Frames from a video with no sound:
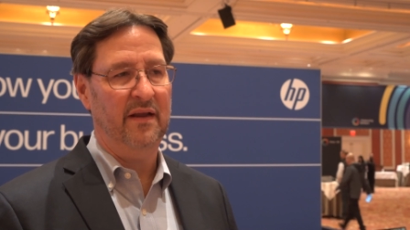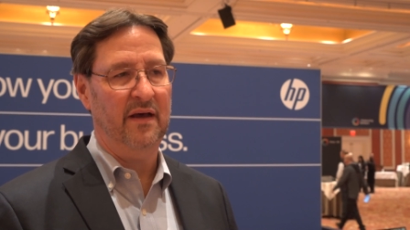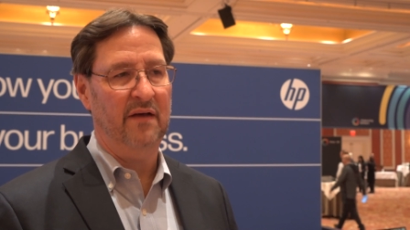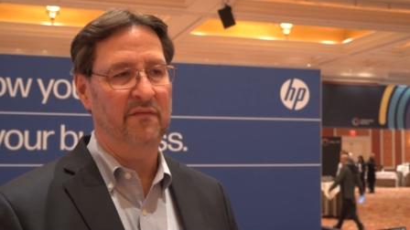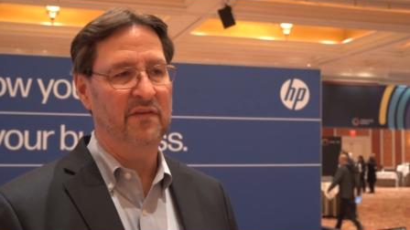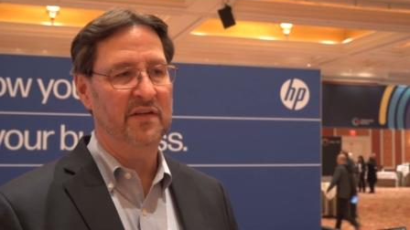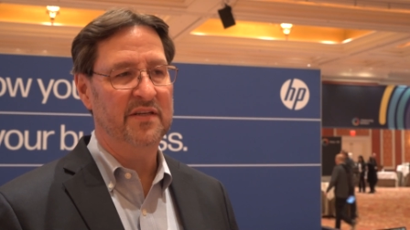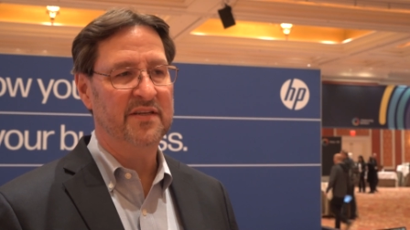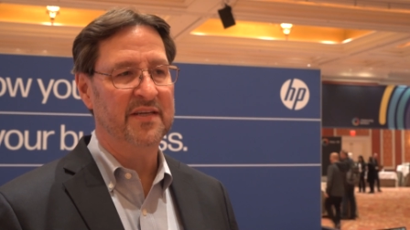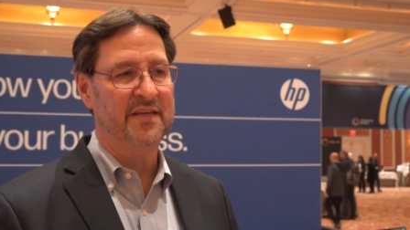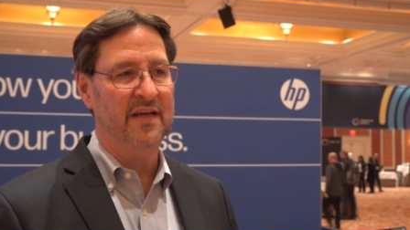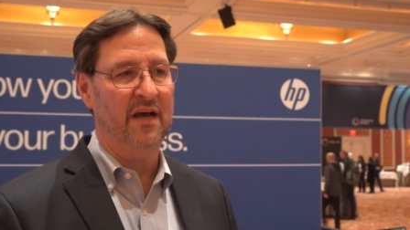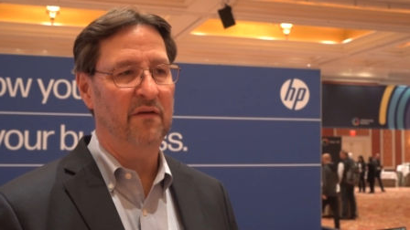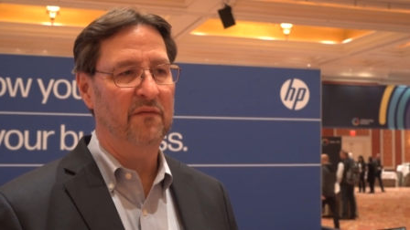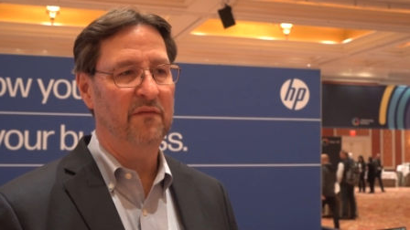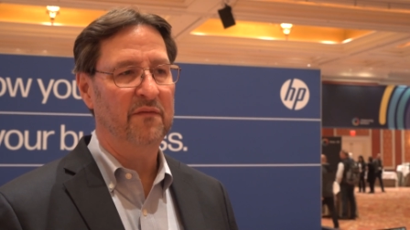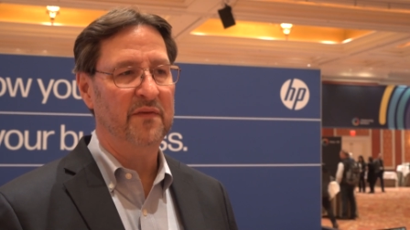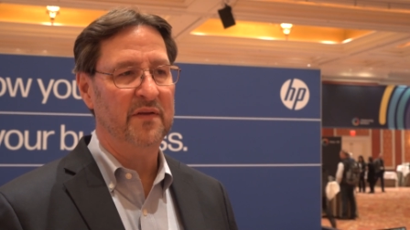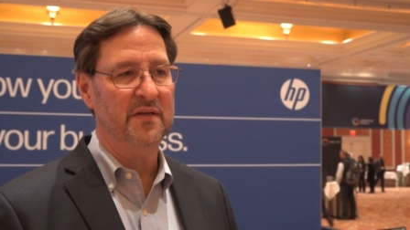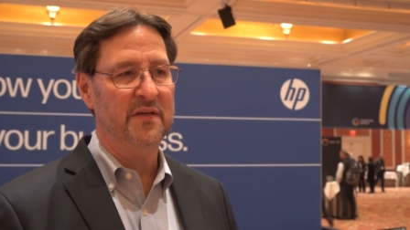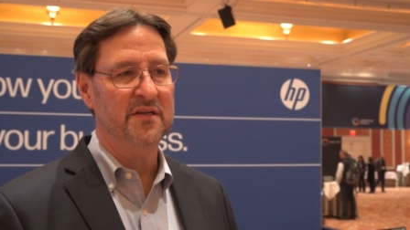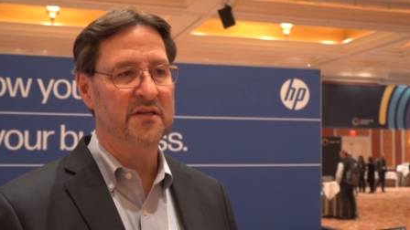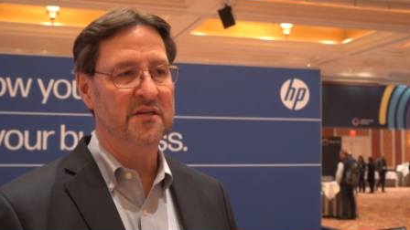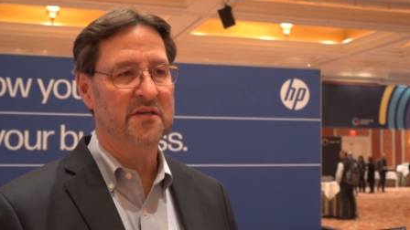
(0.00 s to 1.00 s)
of itself
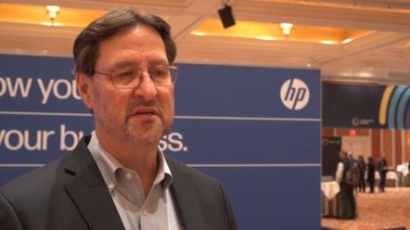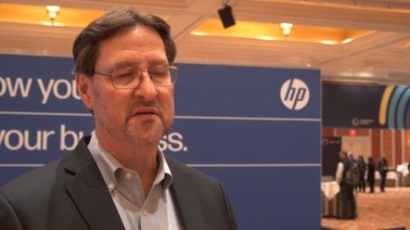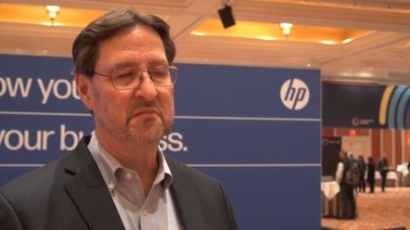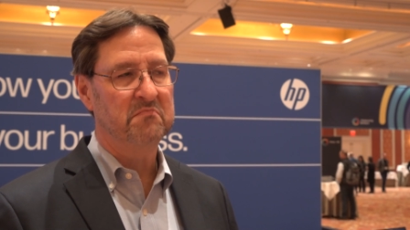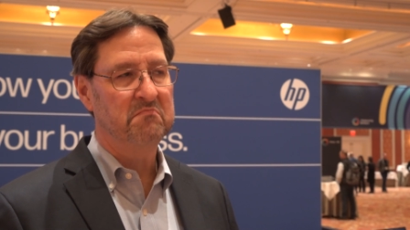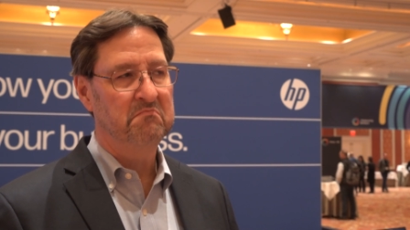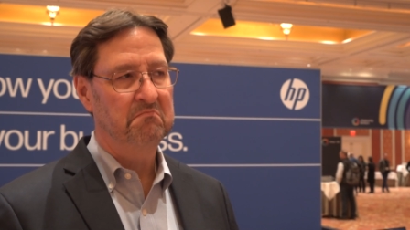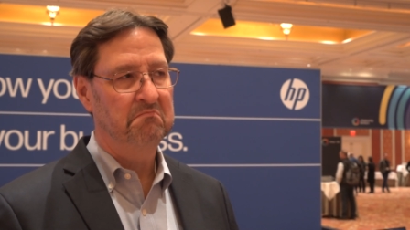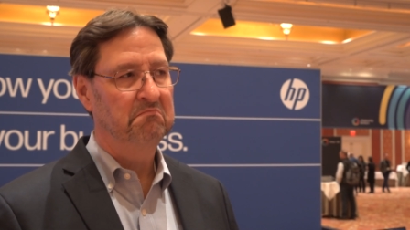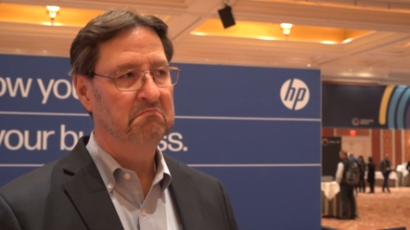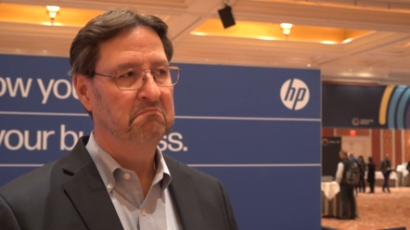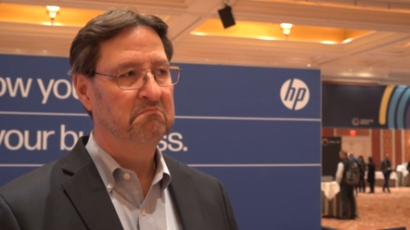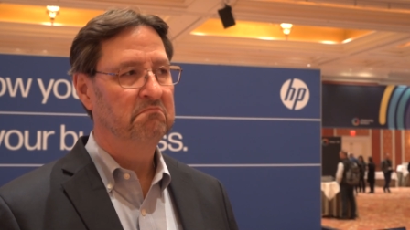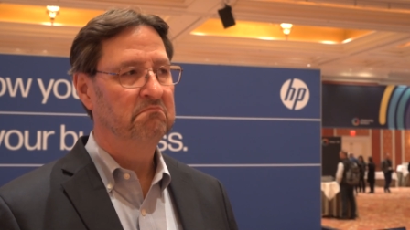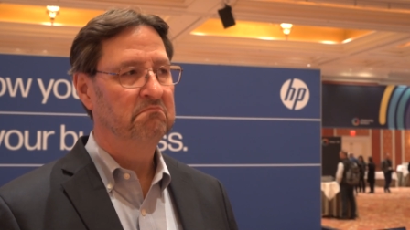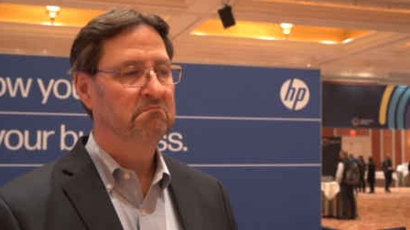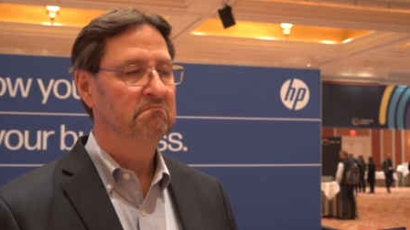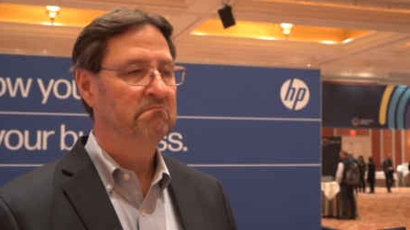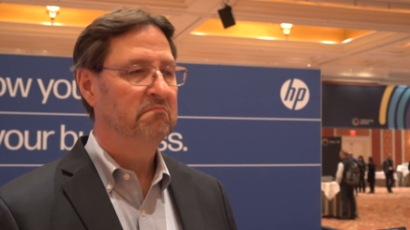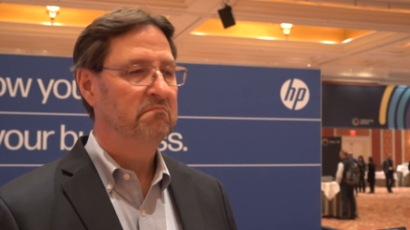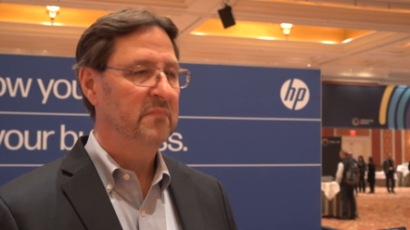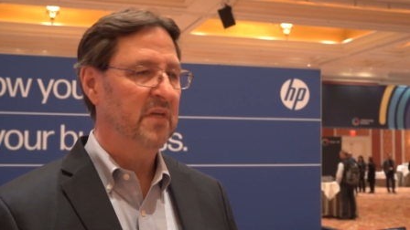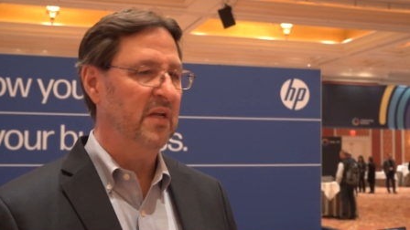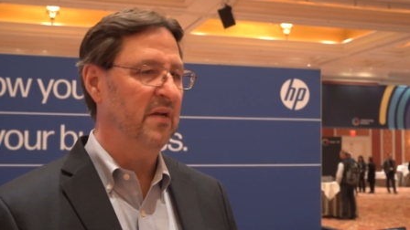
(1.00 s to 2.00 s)
is,
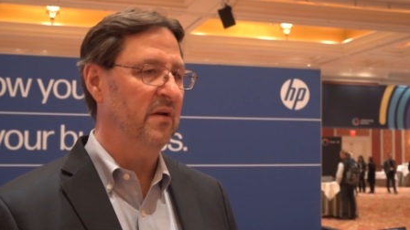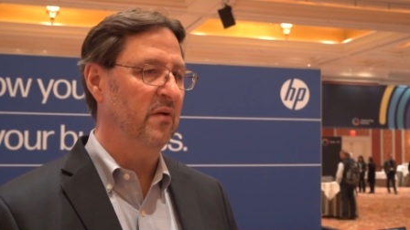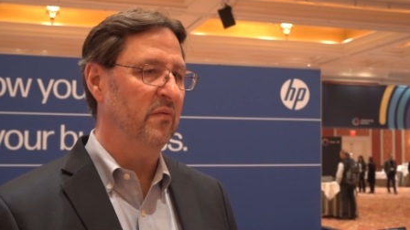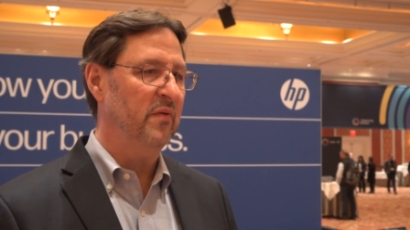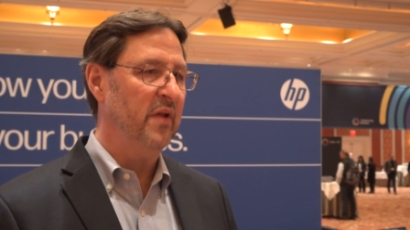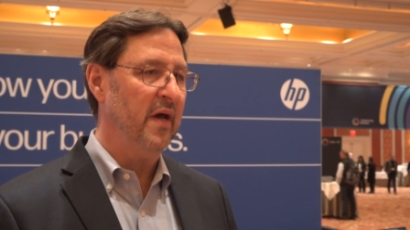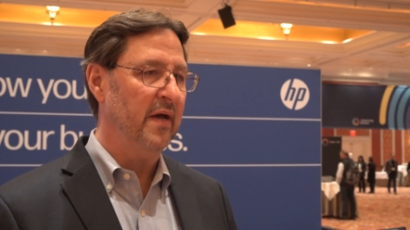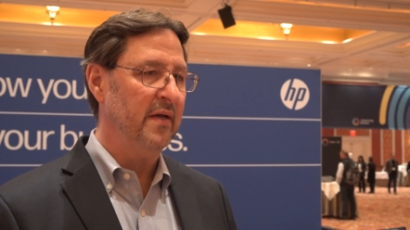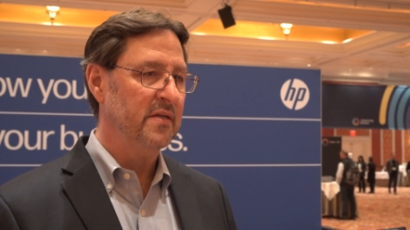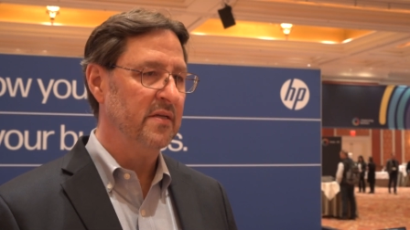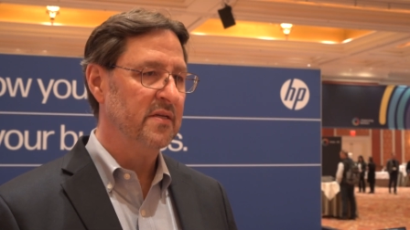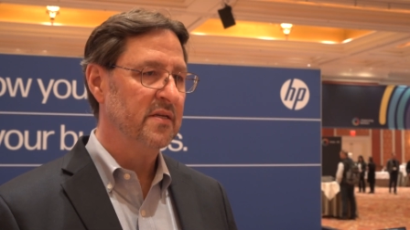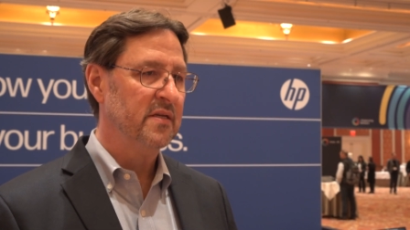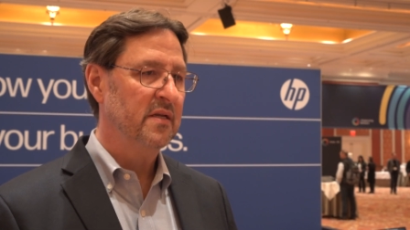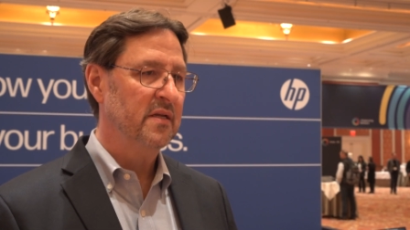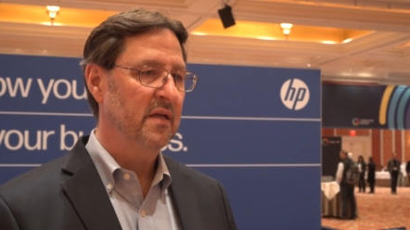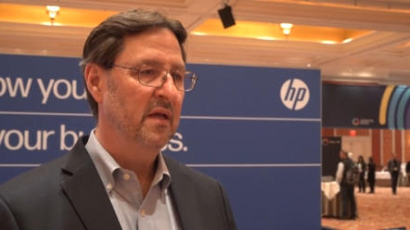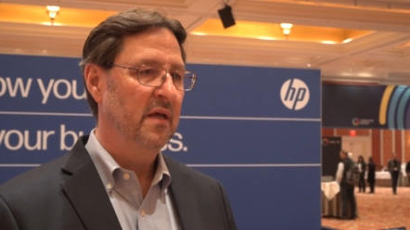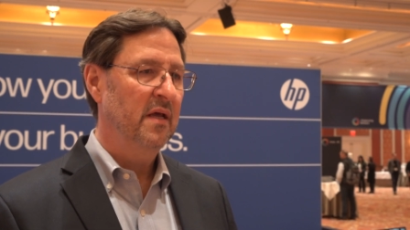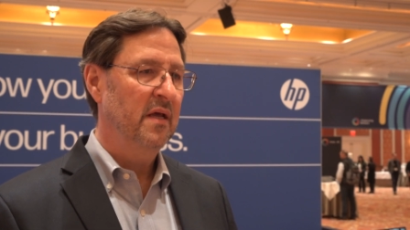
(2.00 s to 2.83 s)
nice.